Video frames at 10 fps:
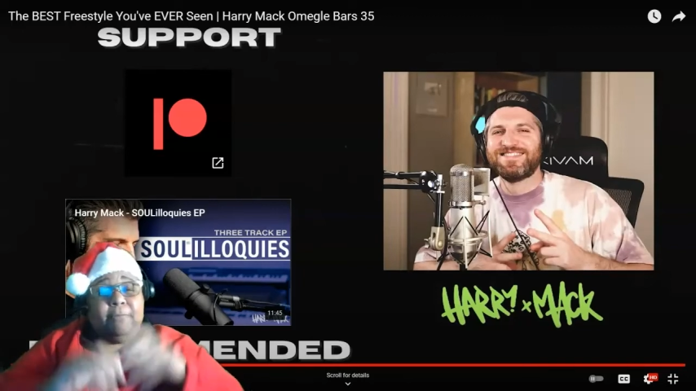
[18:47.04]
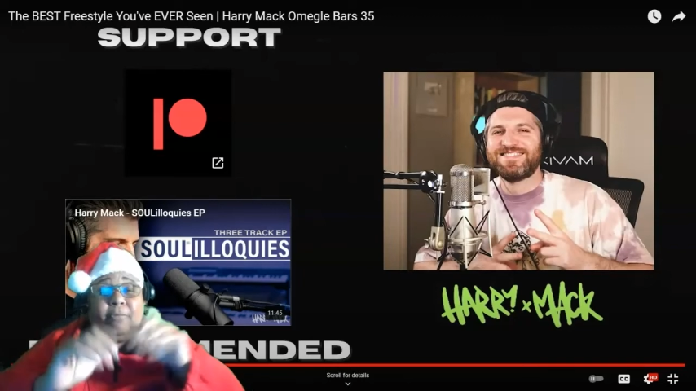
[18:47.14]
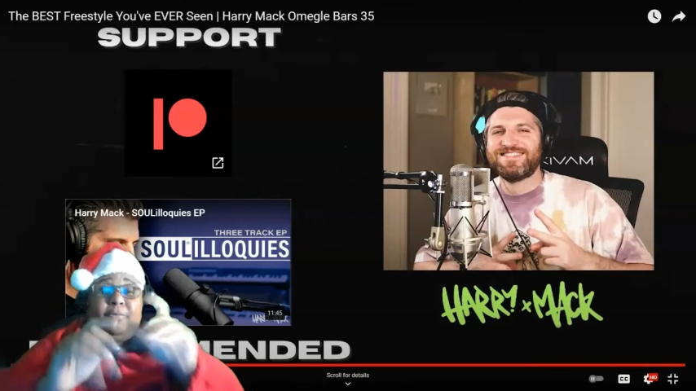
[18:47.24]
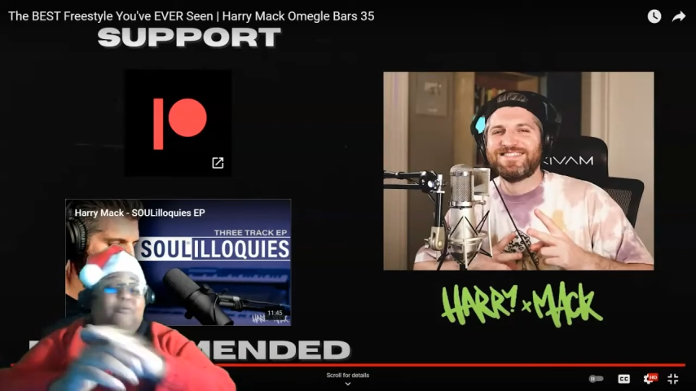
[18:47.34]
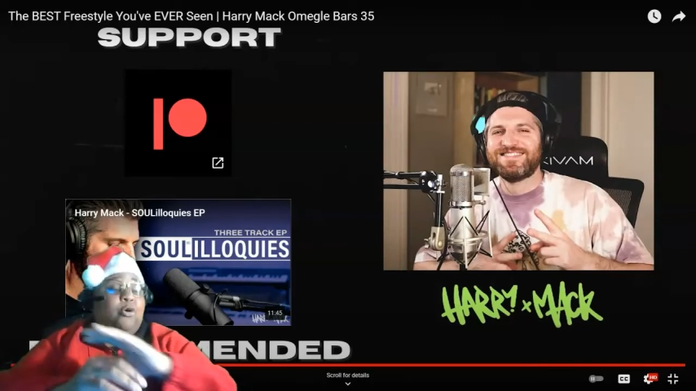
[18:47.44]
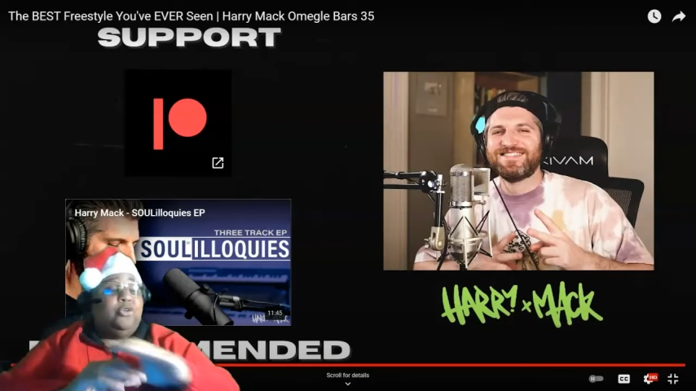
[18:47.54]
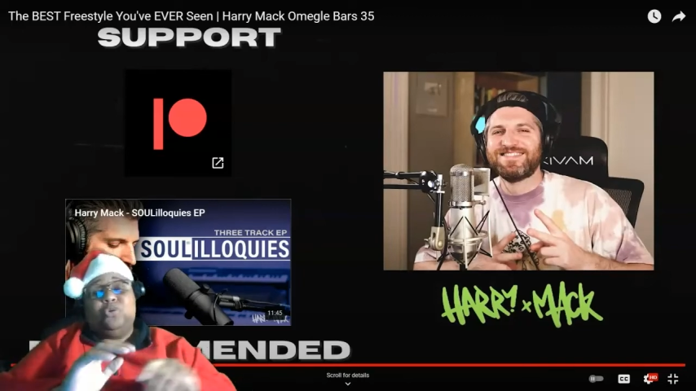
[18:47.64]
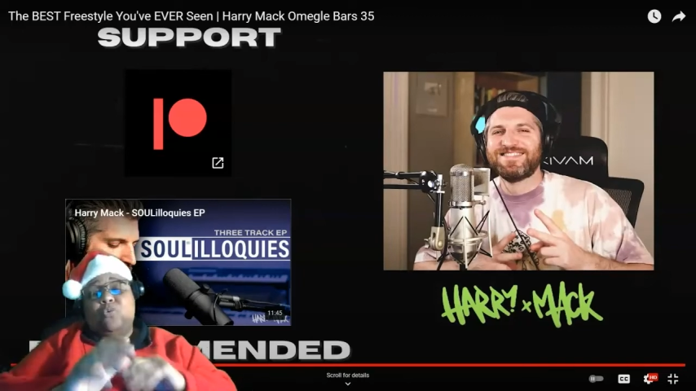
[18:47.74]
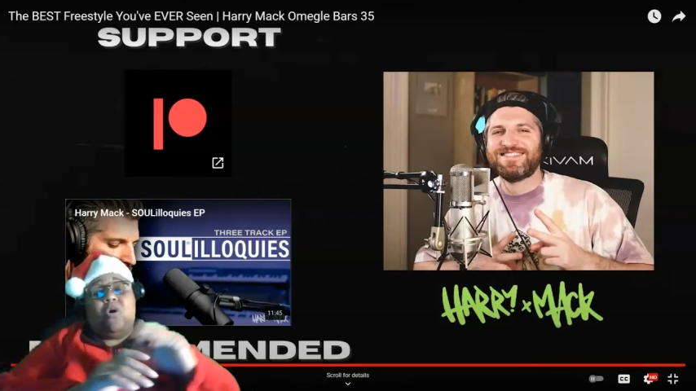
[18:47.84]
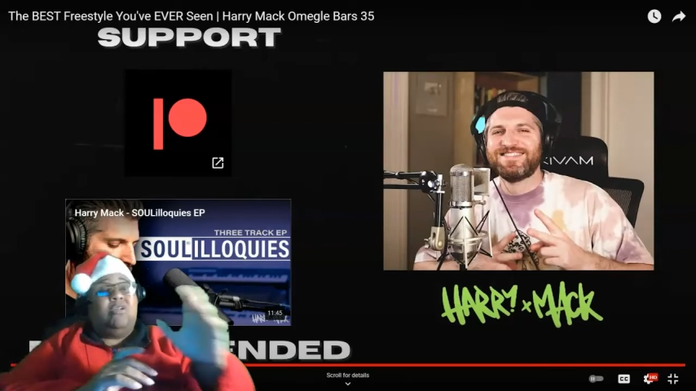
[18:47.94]
Speaker 1: But before you
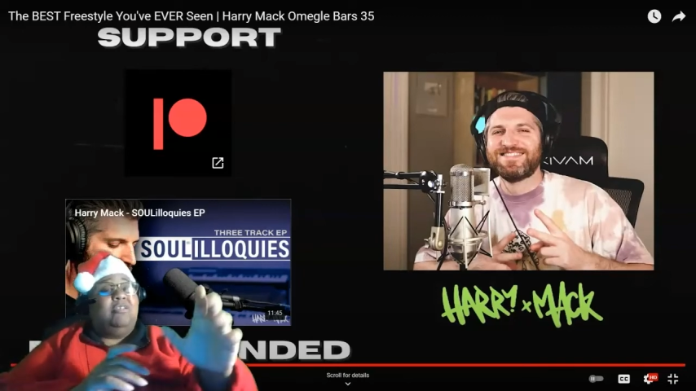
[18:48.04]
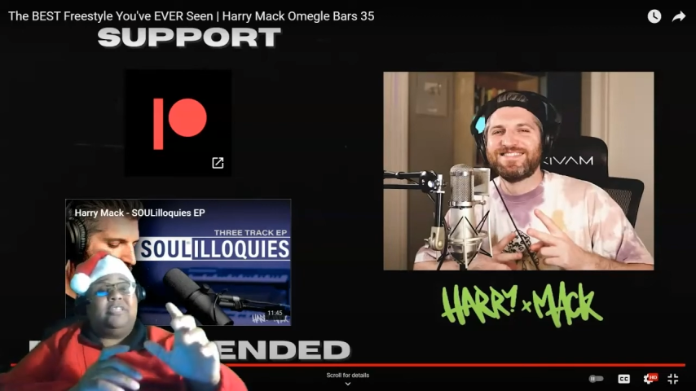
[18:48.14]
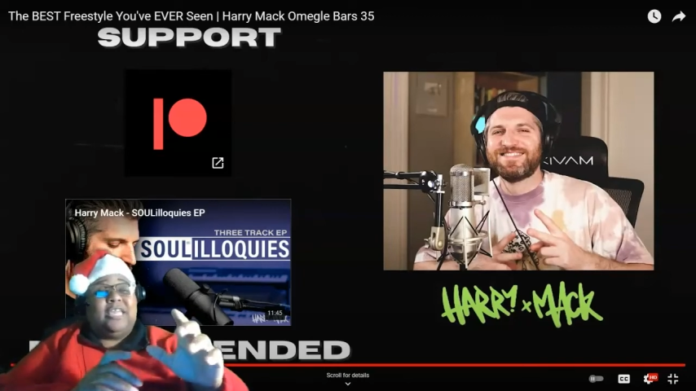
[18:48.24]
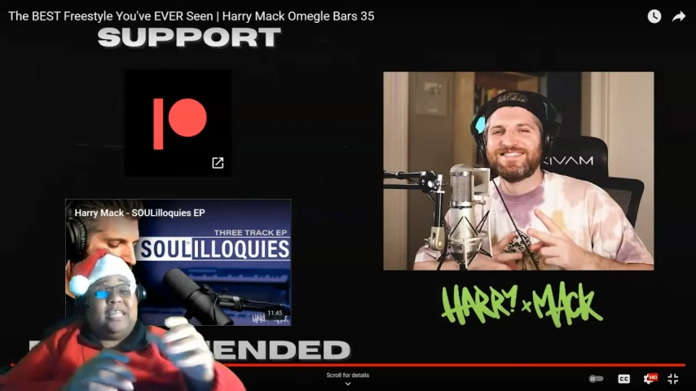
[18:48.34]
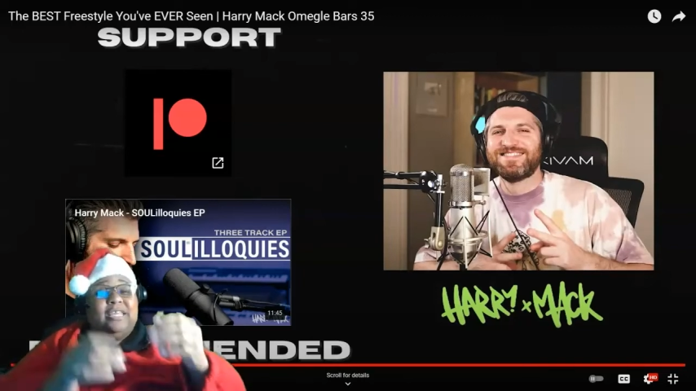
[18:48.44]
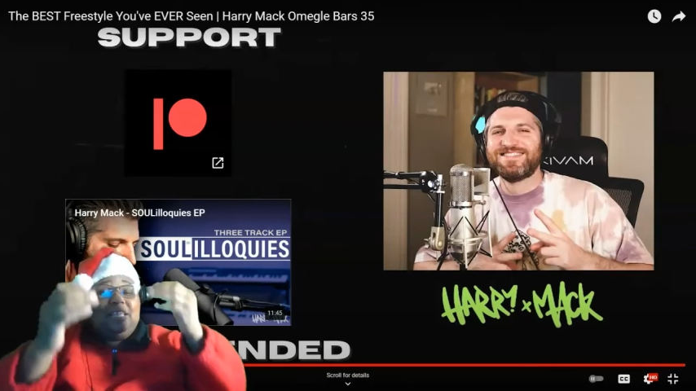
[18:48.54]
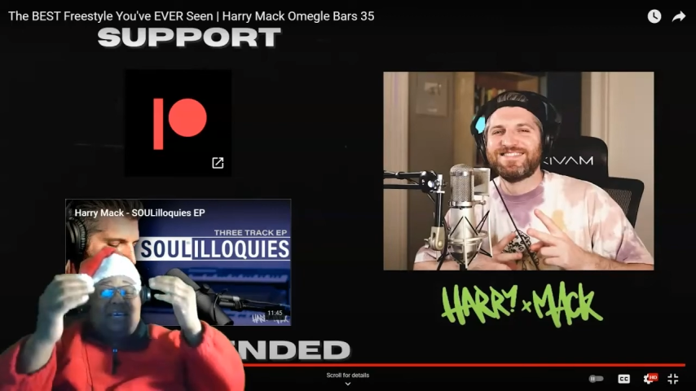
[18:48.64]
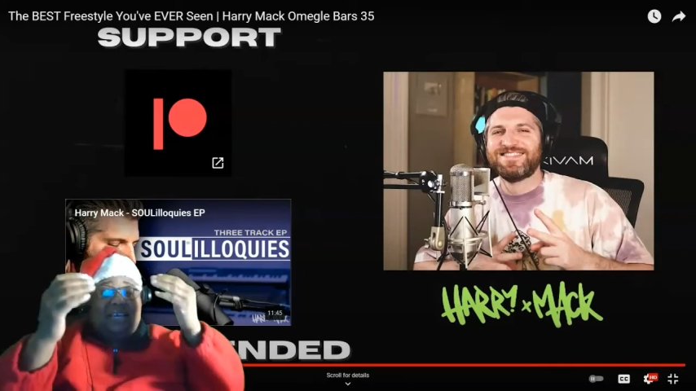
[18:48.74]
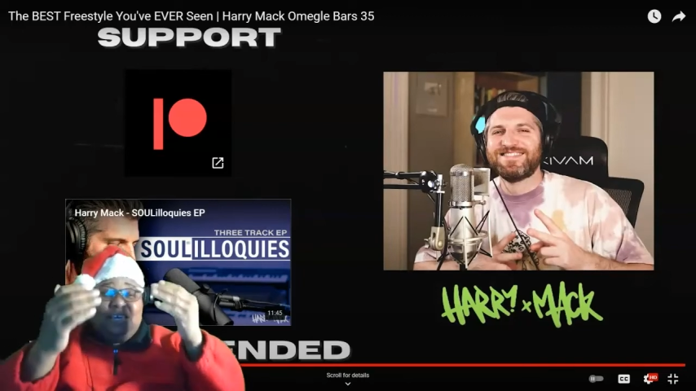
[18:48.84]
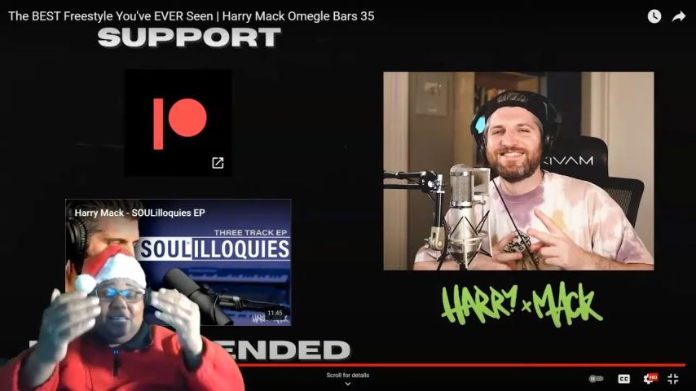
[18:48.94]
do all of that,
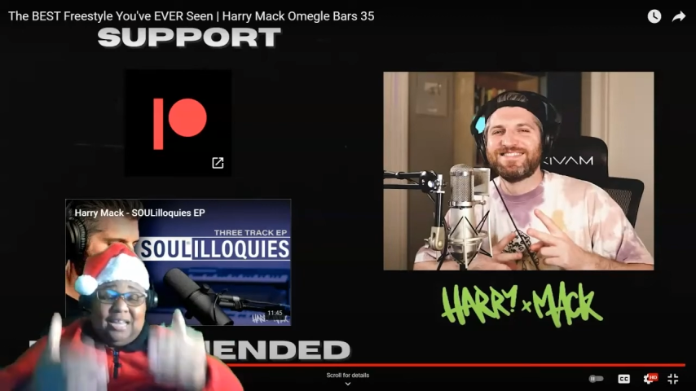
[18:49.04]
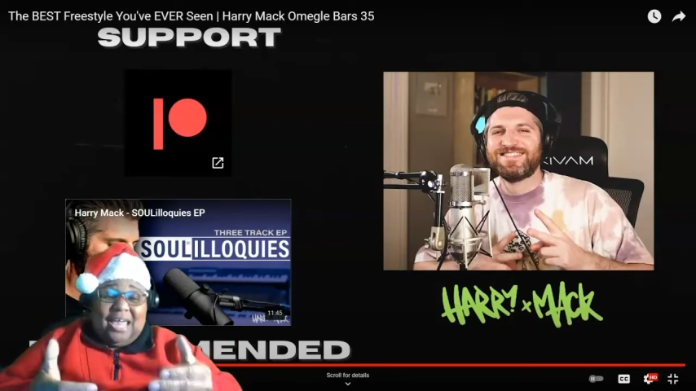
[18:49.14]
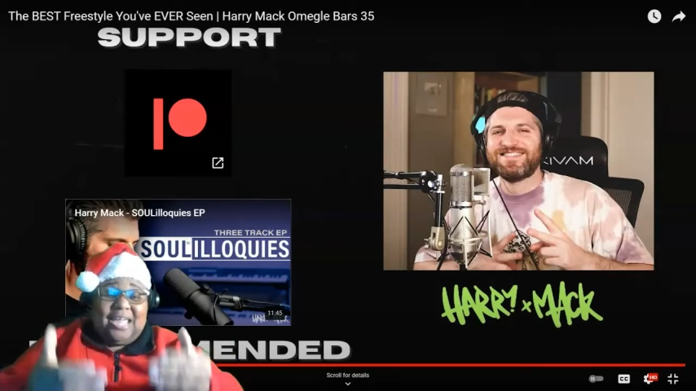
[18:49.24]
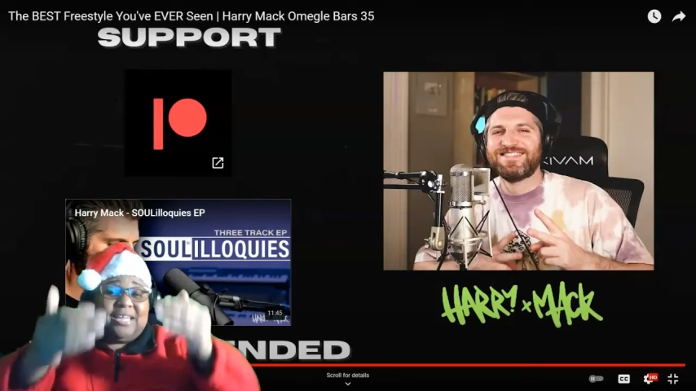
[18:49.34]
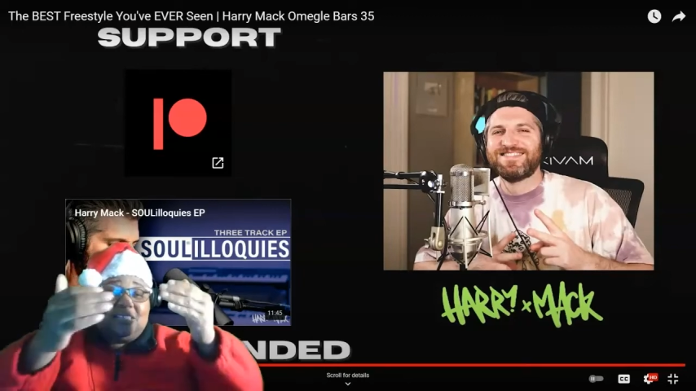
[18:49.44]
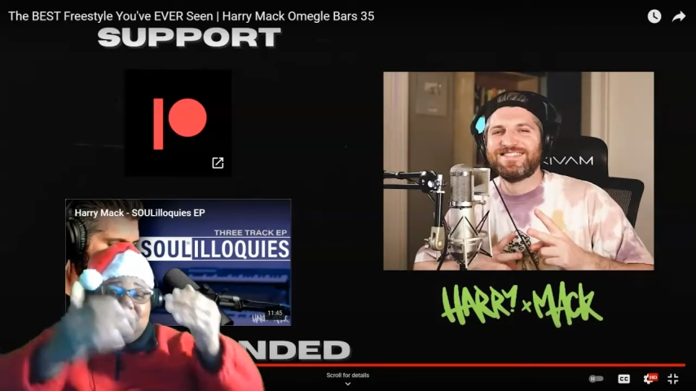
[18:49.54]
like and